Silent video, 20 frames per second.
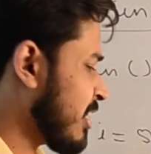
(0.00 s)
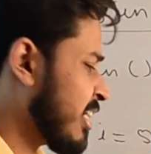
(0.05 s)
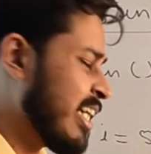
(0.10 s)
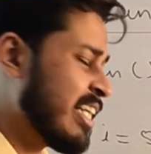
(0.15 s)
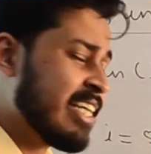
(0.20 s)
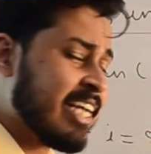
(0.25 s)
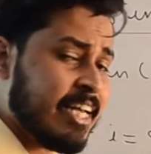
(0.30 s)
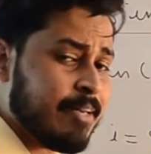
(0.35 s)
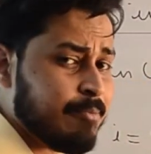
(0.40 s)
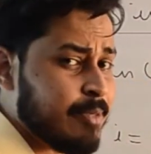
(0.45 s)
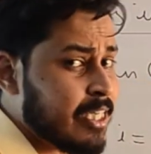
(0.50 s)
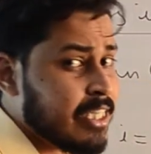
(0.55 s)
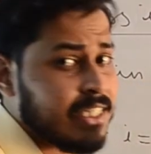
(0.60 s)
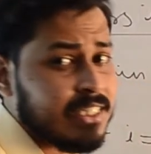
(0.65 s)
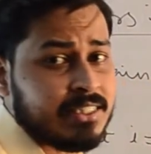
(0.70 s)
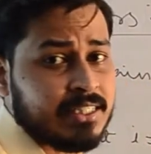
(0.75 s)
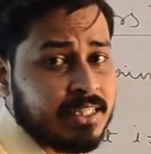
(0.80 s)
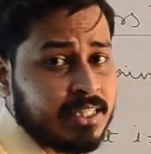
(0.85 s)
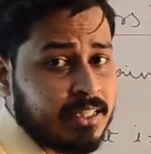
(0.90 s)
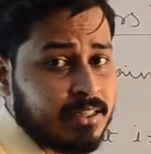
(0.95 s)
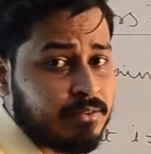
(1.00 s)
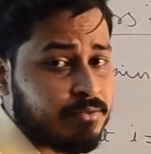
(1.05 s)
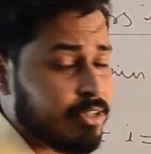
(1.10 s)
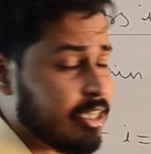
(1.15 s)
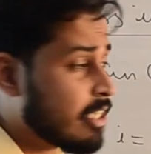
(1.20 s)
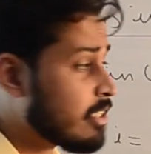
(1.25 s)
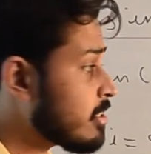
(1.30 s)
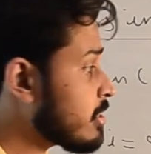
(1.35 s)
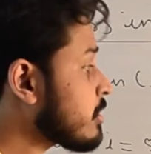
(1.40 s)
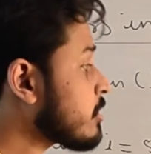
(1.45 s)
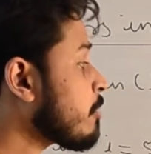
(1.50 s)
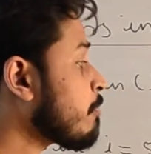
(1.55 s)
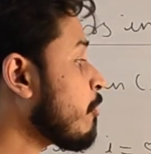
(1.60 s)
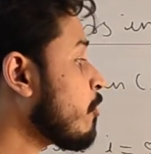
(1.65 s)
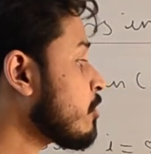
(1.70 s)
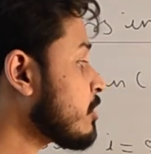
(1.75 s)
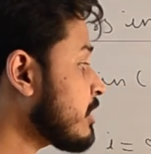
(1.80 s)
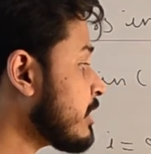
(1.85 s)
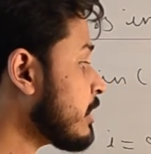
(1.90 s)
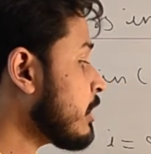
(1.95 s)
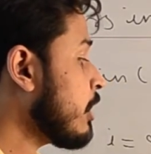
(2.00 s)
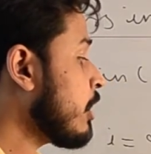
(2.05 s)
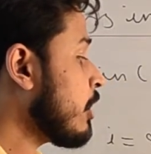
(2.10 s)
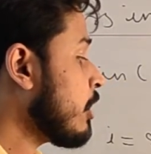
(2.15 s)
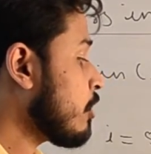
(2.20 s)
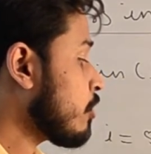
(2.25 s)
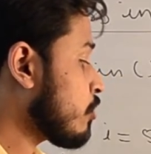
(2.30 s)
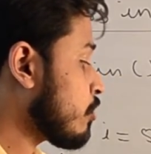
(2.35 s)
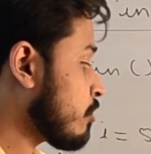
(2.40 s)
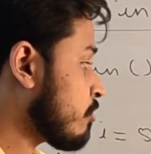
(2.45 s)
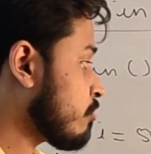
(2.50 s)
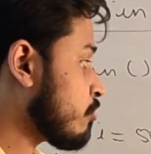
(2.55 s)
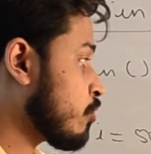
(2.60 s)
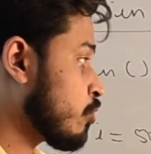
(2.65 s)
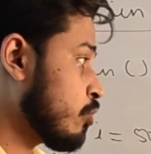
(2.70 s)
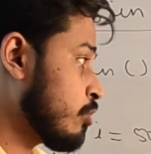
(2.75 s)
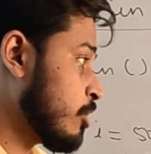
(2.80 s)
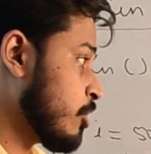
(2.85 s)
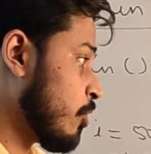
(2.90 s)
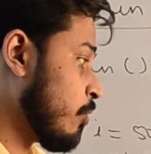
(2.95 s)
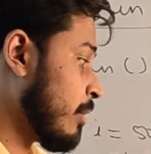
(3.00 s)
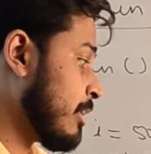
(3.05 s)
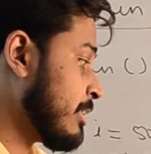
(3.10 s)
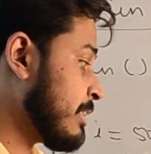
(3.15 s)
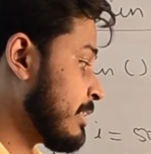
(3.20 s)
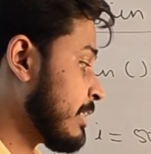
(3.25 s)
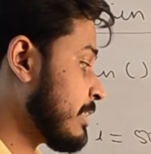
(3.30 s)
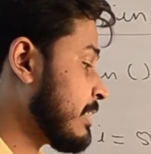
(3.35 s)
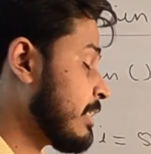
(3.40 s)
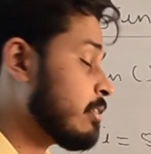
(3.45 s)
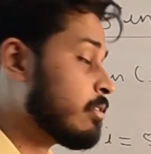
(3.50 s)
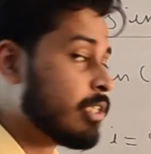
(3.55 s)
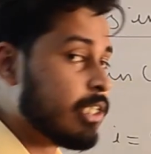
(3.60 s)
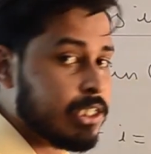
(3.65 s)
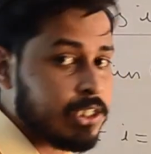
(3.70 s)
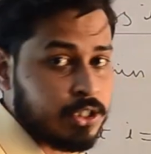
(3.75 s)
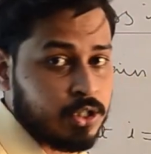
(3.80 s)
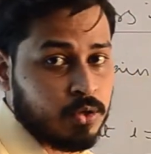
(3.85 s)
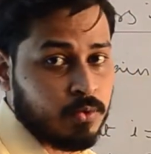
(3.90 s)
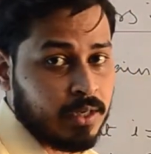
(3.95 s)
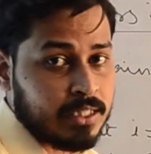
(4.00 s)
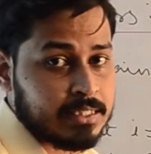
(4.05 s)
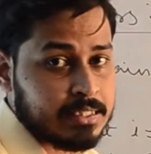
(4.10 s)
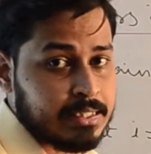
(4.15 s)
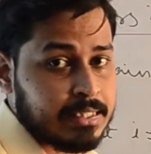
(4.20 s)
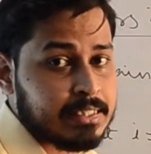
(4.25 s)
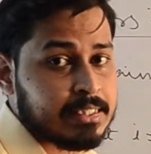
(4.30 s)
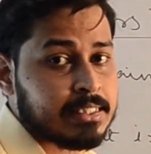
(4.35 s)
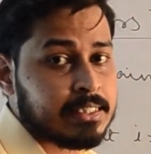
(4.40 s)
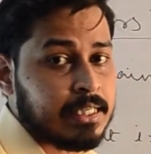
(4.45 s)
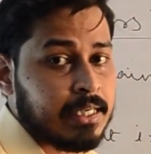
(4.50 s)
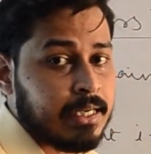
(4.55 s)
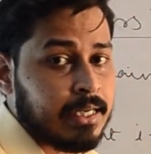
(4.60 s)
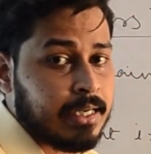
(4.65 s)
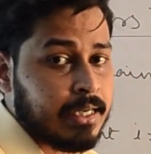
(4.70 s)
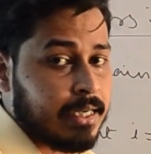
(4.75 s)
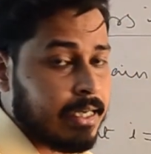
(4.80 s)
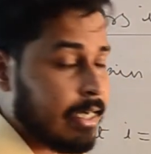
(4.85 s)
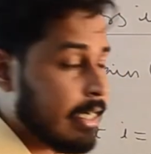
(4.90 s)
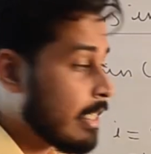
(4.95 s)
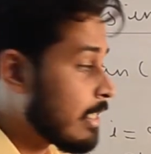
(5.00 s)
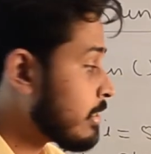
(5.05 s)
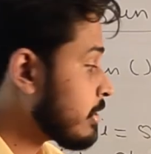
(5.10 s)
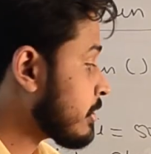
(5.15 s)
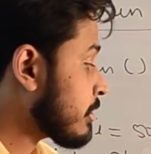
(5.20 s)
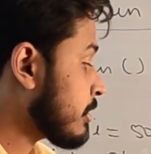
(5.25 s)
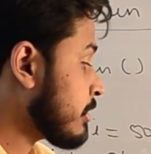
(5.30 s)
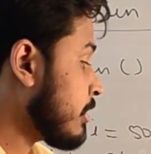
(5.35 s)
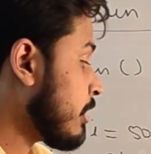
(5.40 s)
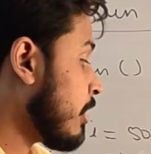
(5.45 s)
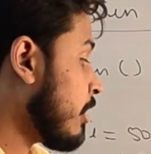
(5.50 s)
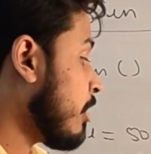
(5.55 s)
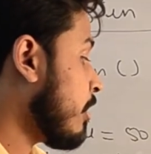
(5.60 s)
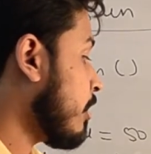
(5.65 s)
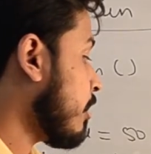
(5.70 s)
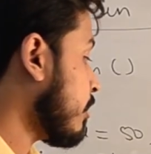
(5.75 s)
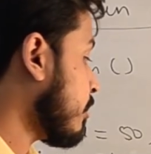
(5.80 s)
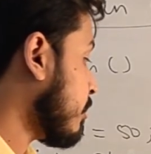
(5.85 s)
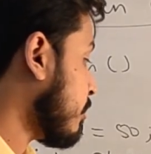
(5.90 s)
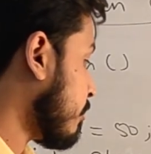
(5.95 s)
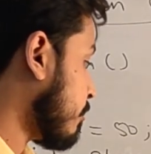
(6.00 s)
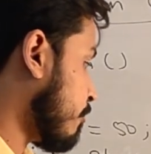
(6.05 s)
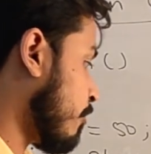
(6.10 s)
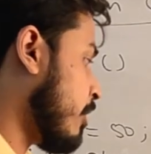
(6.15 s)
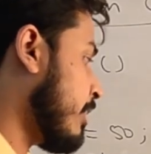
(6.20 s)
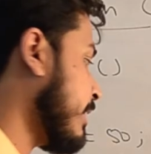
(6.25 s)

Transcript: It can be anything. We are just supposing 2016 and 3016 as for